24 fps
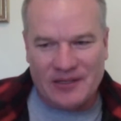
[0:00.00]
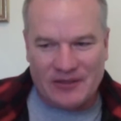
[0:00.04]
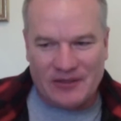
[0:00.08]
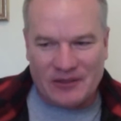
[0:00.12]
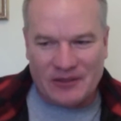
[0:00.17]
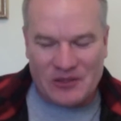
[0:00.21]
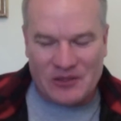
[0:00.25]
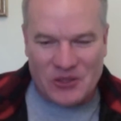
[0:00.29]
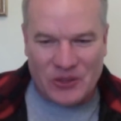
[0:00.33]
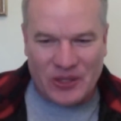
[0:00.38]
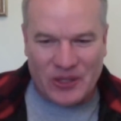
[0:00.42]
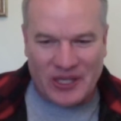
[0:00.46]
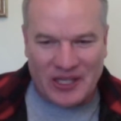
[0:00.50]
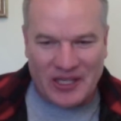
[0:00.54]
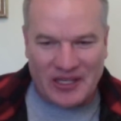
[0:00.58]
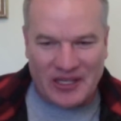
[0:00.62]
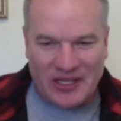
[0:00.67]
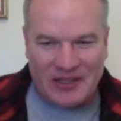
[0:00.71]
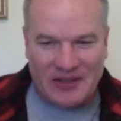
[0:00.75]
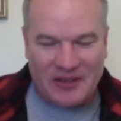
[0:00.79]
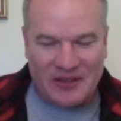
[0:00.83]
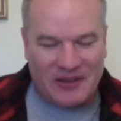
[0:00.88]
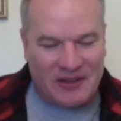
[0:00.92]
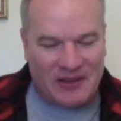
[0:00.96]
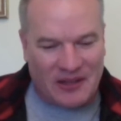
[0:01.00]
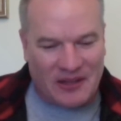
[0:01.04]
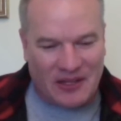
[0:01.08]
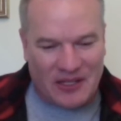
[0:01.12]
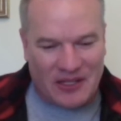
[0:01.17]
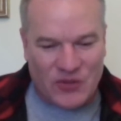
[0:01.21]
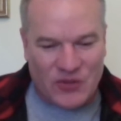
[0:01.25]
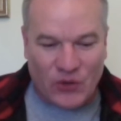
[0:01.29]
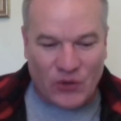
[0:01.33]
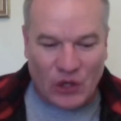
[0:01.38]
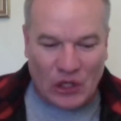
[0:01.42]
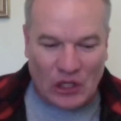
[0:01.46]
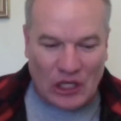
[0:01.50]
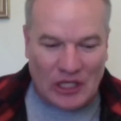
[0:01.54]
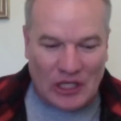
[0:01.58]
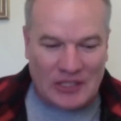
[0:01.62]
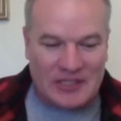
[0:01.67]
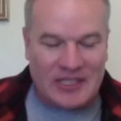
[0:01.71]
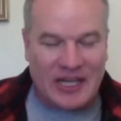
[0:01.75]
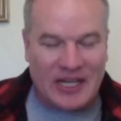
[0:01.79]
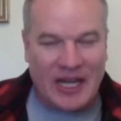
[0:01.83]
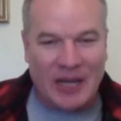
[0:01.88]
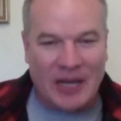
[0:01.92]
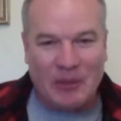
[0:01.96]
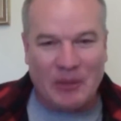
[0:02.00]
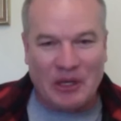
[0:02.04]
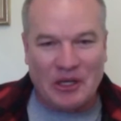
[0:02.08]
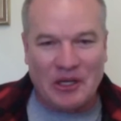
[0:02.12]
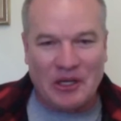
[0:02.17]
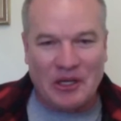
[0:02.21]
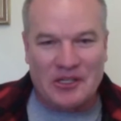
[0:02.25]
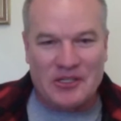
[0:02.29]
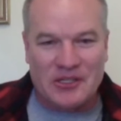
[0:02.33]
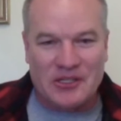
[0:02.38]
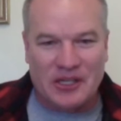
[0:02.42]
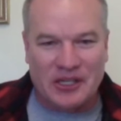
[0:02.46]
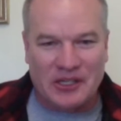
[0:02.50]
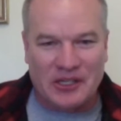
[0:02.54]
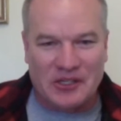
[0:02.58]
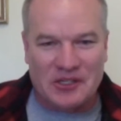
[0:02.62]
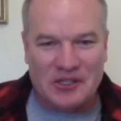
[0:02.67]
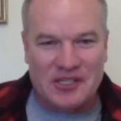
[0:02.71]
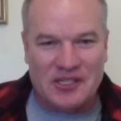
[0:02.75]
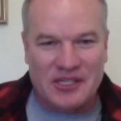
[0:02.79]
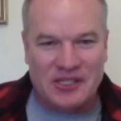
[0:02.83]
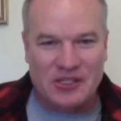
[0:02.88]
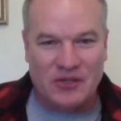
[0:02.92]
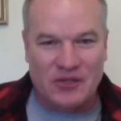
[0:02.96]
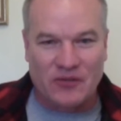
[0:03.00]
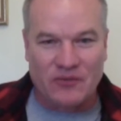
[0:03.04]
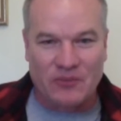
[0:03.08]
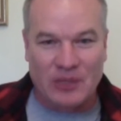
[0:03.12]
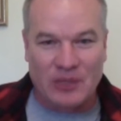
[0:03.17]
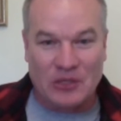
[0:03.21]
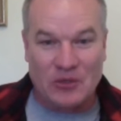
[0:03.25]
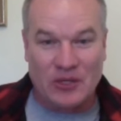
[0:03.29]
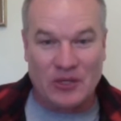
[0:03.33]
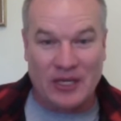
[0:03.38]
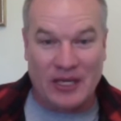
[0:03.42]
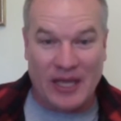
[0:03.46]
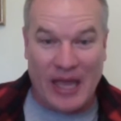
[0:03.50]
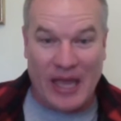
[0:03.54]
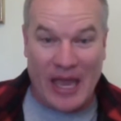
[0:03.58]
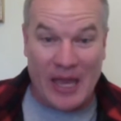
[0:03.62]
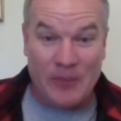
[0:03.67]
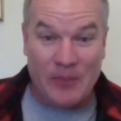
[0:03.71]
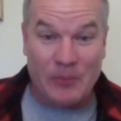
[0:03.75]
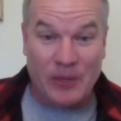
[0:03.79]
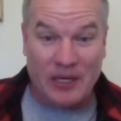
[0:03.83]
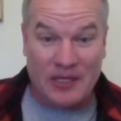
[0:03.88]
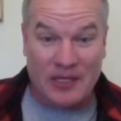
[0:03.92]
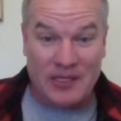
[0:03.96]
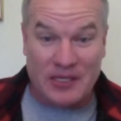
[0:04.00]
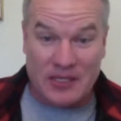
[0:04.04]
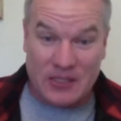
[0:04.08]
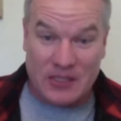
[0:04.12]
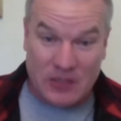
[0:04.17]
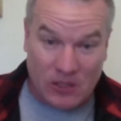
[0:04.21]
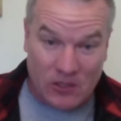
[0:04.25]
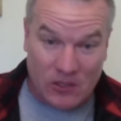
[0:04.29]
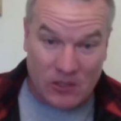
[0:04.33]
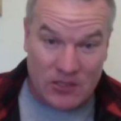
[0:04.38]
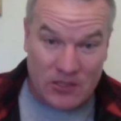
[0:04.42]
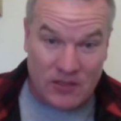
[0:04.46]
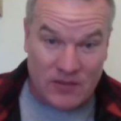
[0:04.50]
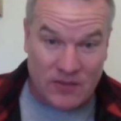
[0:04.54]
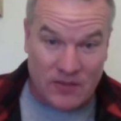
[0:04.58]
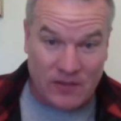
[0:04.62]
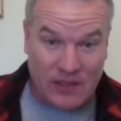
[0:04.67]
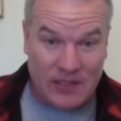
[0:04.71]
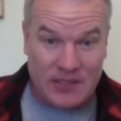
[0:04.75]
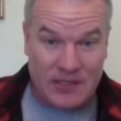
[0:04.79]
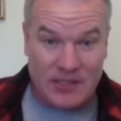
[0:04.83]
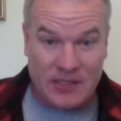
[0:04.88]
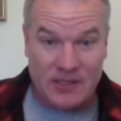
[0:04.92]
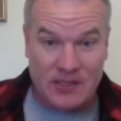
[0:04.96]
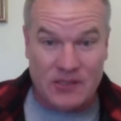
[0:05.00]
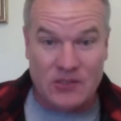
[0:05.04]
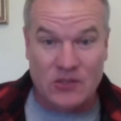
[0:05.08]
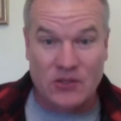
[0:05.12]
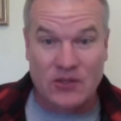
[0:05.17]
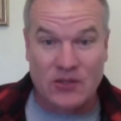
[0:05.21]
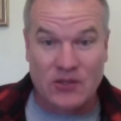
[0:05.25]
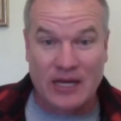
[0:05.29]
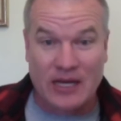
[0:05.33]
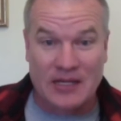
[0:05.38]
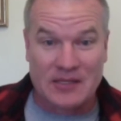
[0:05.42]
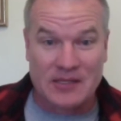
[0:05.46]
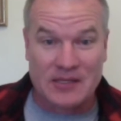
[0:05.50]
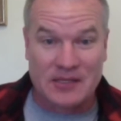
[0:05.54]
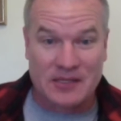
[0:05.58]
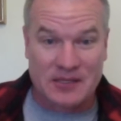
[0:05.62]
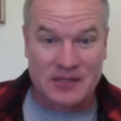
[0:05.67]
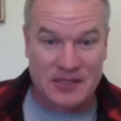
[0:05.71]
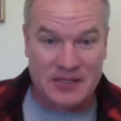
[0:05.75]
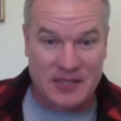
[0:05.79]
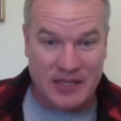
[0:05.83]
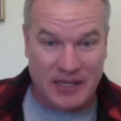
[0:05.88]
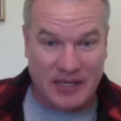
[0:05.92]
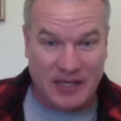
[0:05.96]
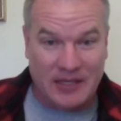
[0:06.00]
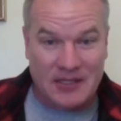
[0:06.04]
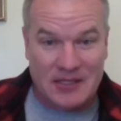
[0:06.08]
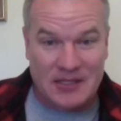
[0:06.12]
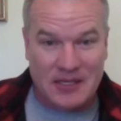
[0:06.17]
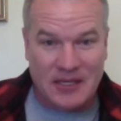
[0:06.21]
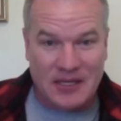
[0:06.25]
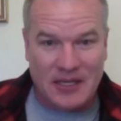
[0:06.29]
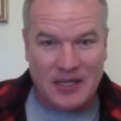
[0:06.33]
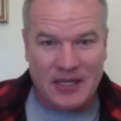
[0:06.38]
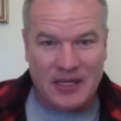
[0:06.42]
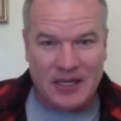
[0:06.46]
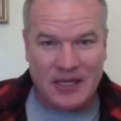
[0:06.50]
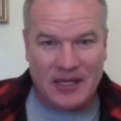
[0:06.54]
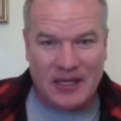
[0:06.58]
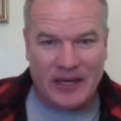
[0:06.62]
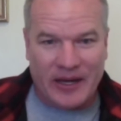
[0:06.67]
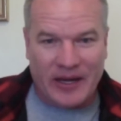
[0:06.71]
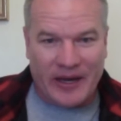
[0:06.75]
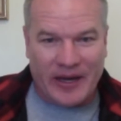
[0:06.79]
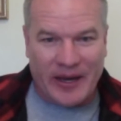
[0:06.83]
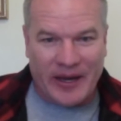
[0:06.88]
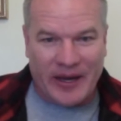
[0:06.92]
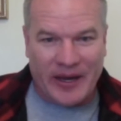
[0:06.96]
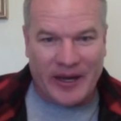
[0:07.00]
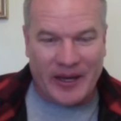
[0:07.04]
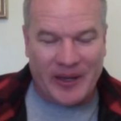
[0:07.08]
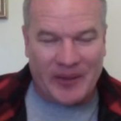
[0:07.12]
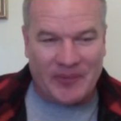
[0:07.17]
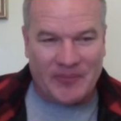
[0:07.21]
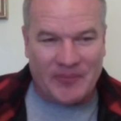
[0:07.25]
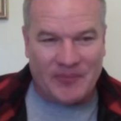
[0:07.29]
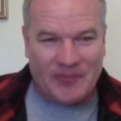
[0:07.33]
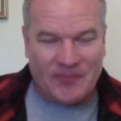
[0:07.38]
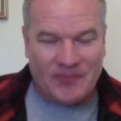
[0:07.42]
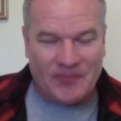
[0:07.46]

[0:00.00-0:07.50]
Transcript: doing this for a long time. I noticed that you said you've been doing Apex exclusively since 2006. Right.